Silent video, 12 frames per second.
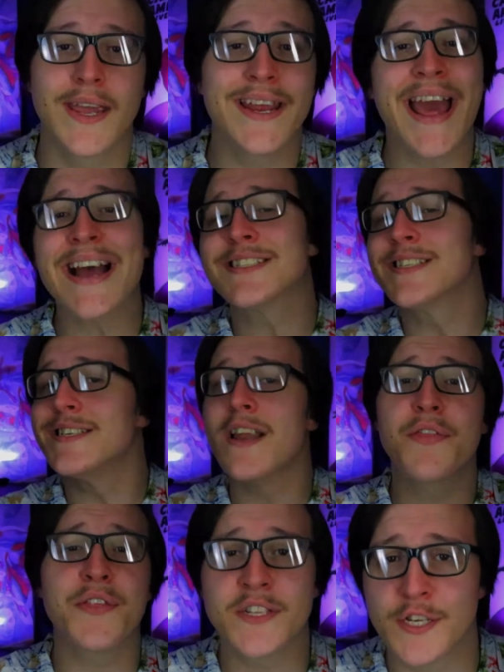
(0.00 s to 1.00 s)
It has
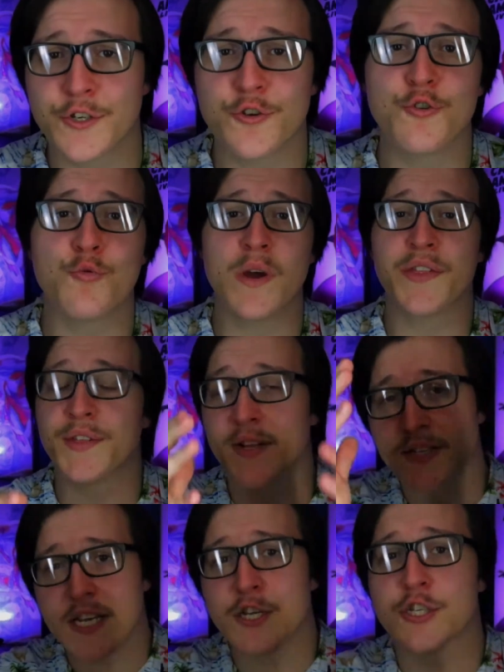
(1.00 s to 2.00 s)
nothing to do with
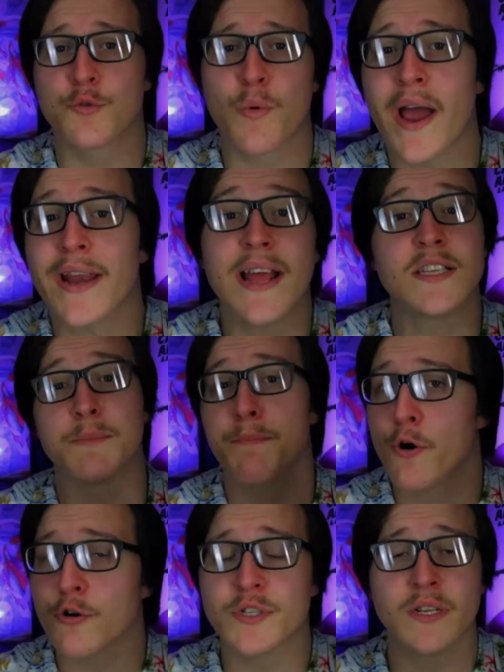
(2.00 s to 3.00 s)
Letitia Wright as a
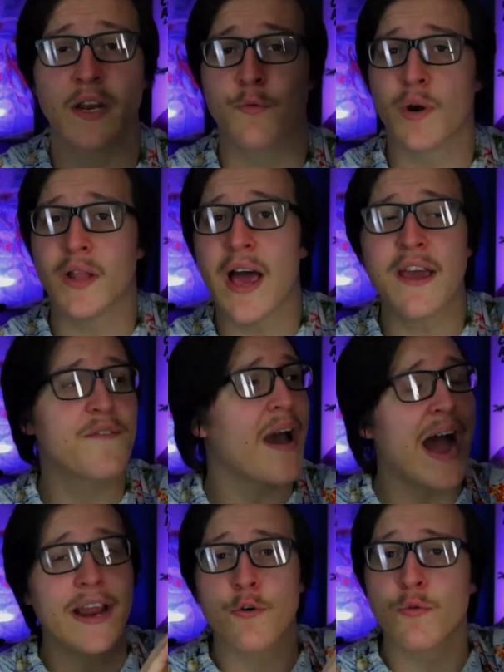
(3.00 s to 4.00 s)
person in real life.
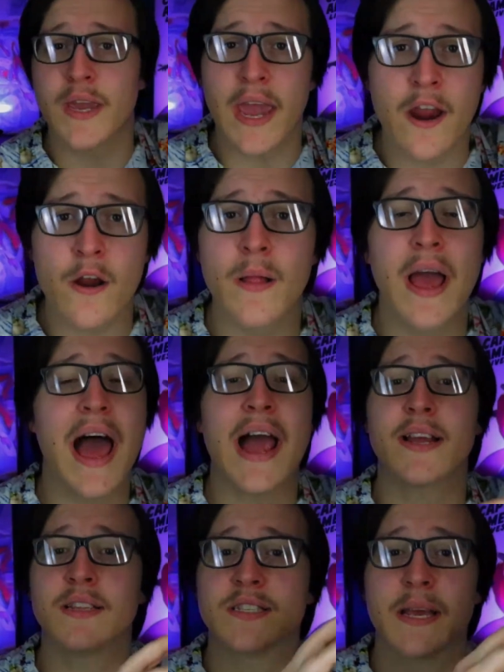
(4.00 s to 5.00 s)
I don't care. I
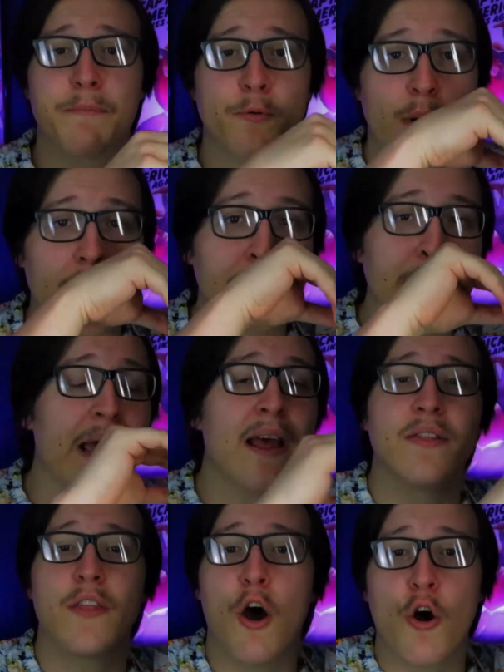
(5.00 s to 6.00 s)
can separate
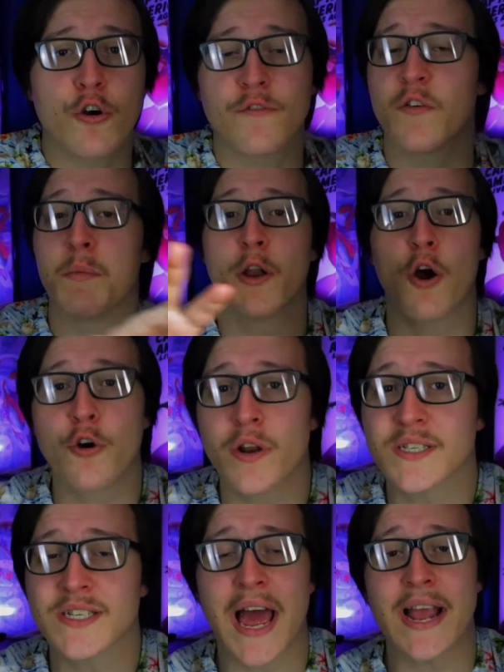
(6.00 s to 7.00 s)
art from an
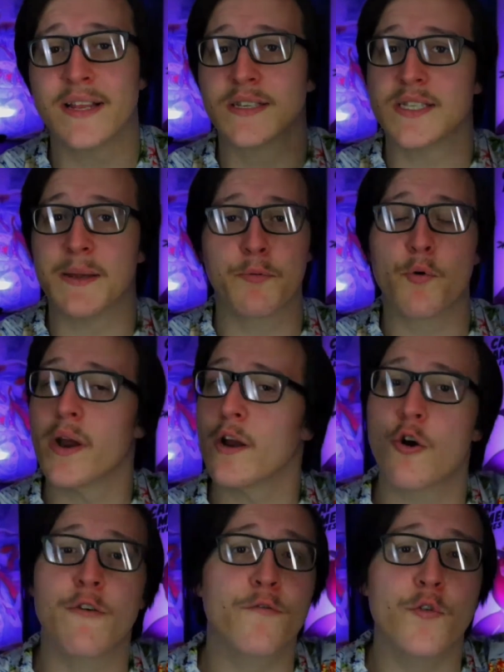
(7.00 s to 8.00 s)
artist. I can separate
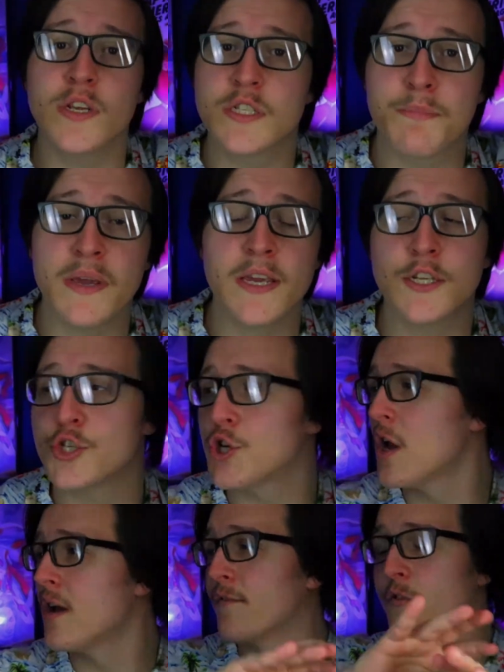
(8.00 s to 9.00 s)
her free speech
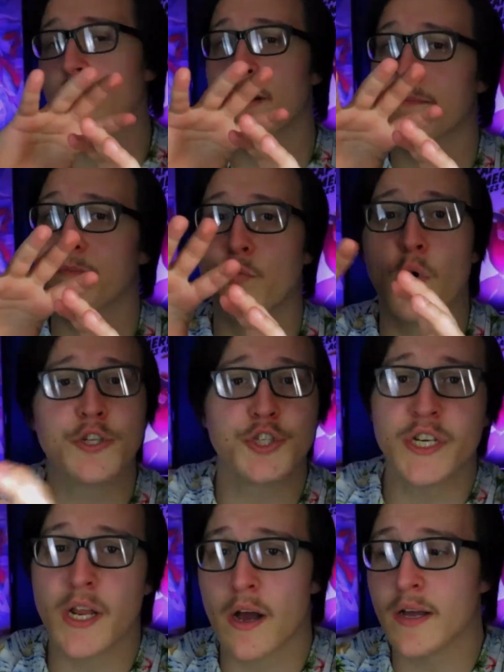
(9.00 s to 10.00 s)
from what
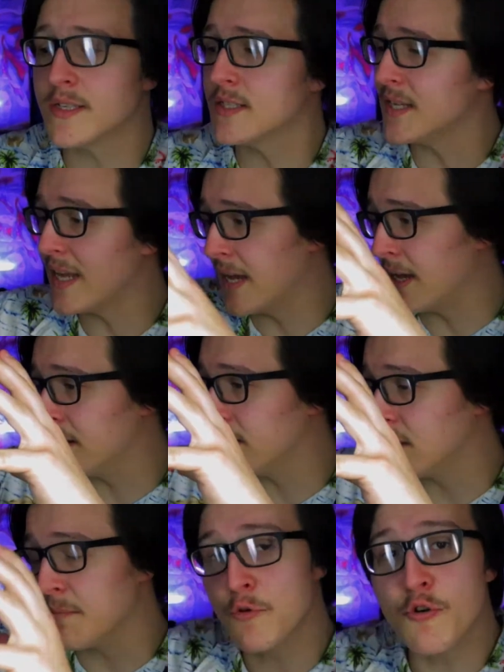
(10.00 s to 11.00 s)
she does
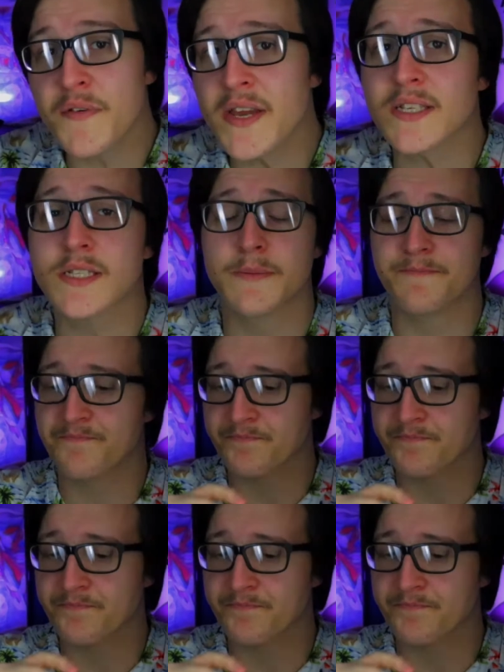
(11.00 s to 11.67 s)
in the movies.